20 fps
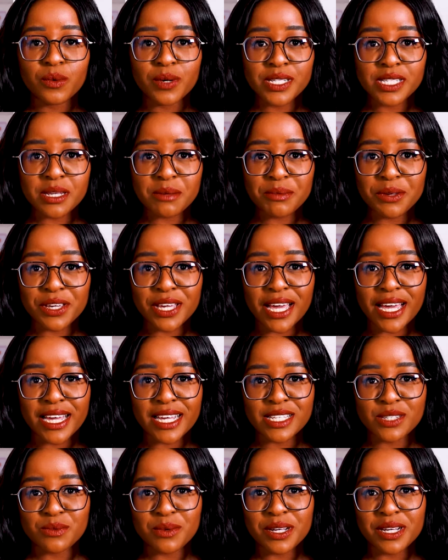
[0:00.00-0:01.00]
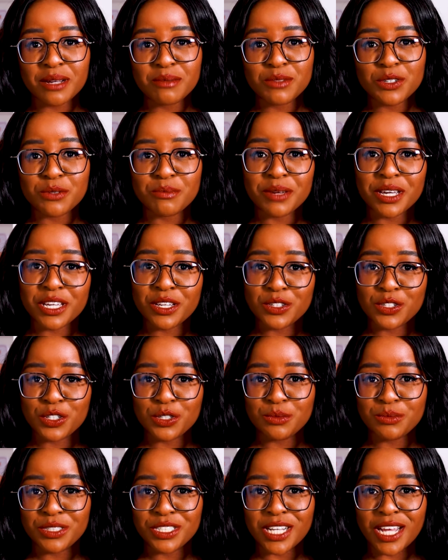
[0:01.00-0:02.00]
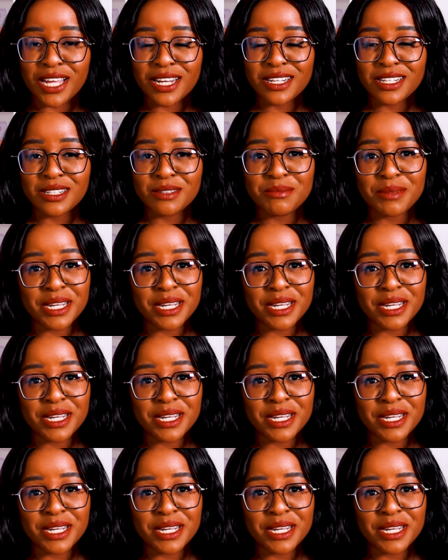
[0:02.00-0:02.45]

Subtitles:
What's up, you guys? Welcome to my YouTube channel.